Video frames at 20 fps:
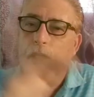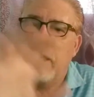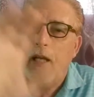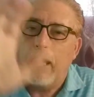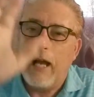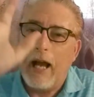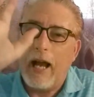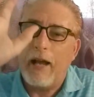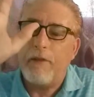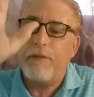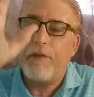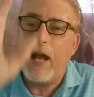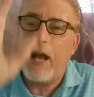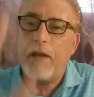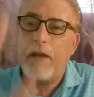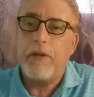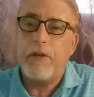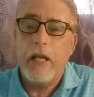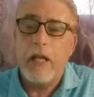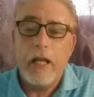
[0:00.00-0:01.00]
High
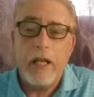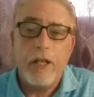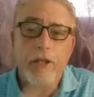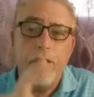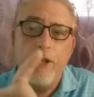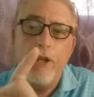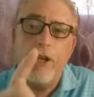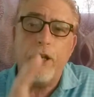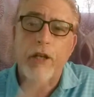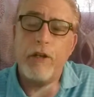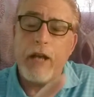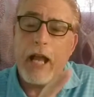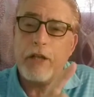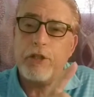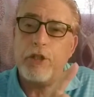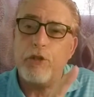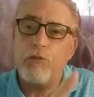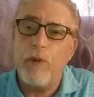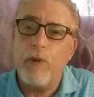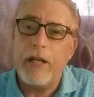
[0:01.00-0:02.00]
five. You can
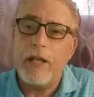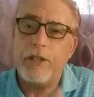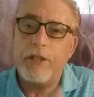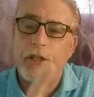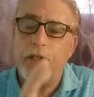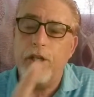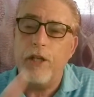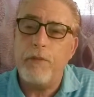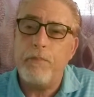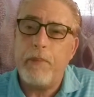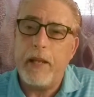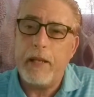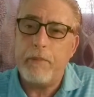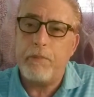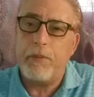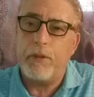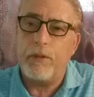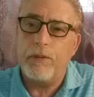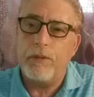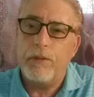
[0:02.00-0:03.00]
actually rent to good
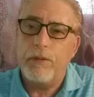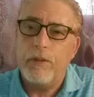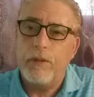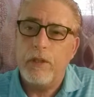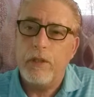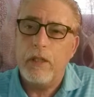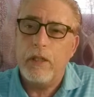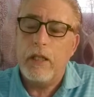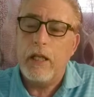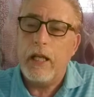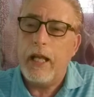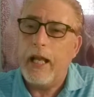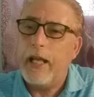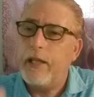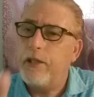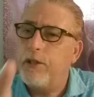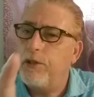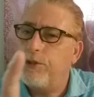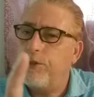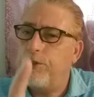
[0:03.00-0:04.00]
people,
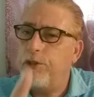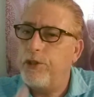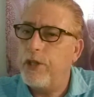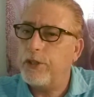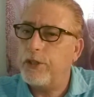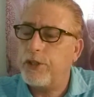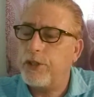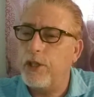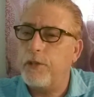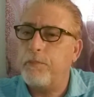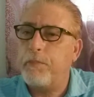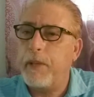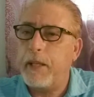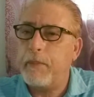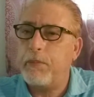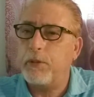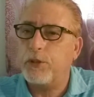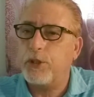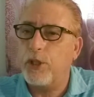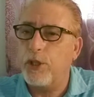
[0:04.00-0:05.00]
and does good
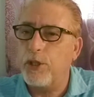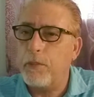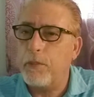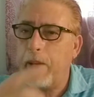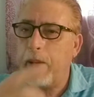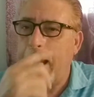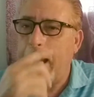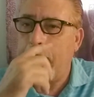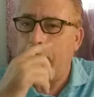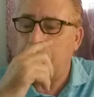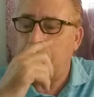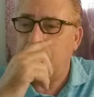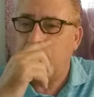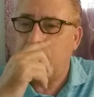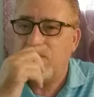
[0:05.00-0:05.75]
people turn to bad?